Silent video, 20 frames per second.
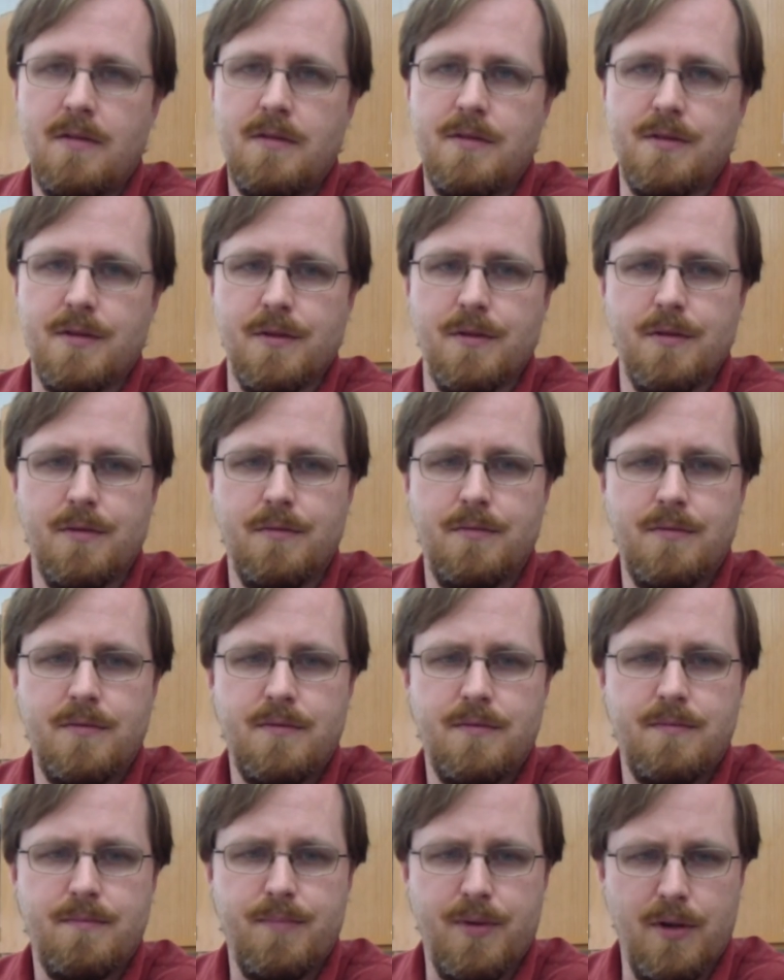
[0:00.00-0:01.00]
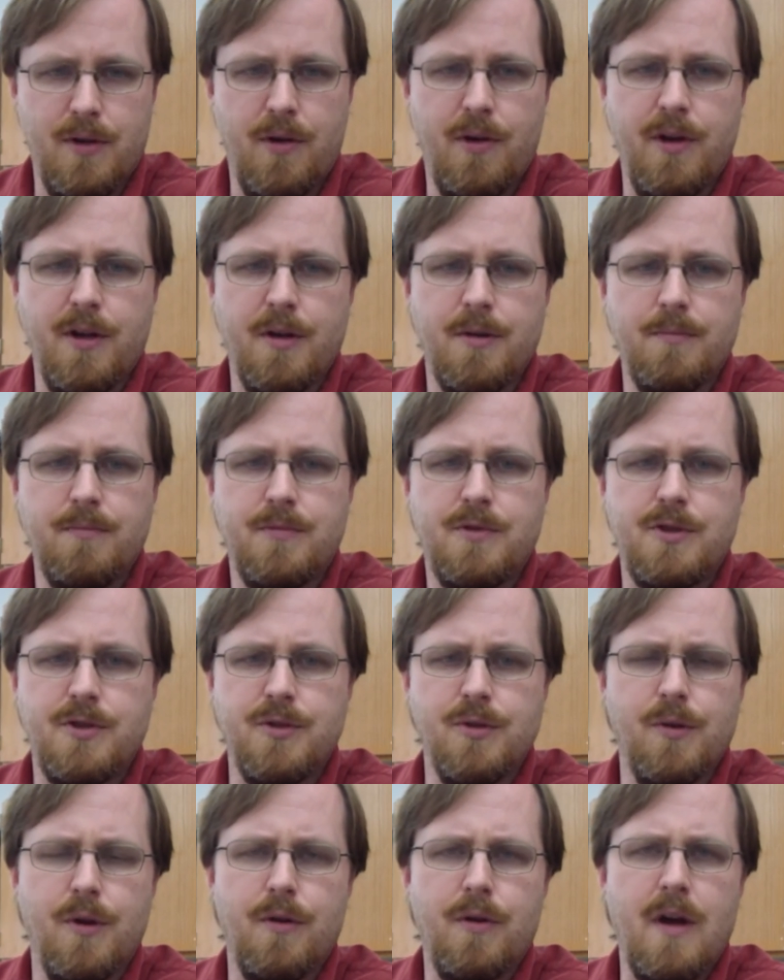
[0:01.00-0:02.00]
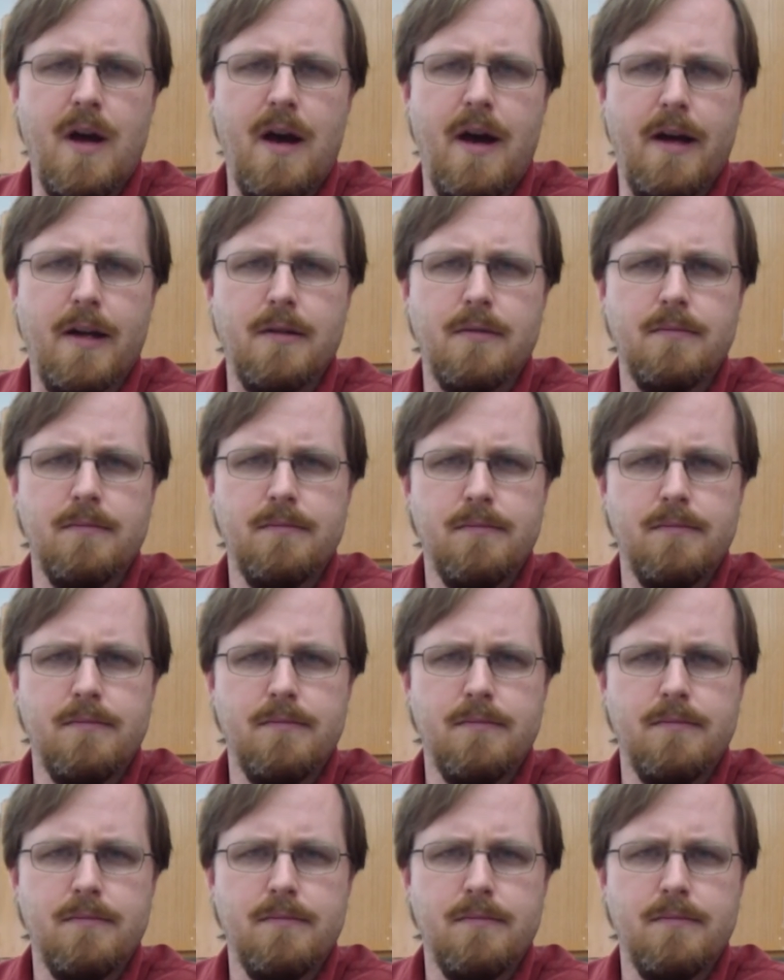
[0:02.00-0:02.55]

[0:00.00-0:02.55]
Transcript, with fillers: to polonium two oh nine.